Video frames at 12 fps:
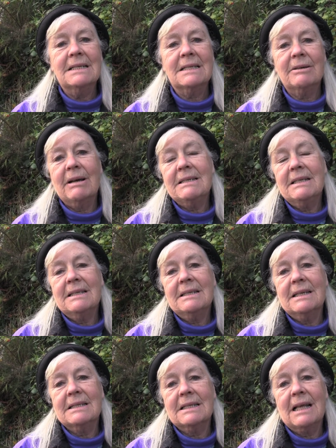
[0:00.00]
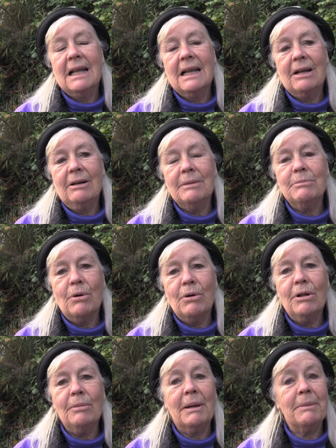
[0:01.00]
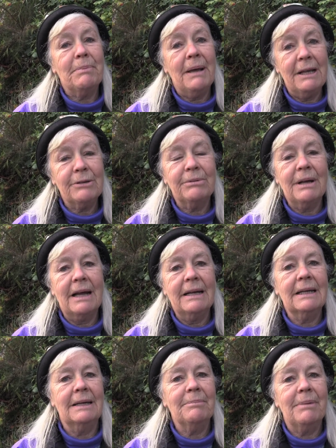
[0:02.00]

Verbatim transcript: So I see this as not only moral, but patriotic and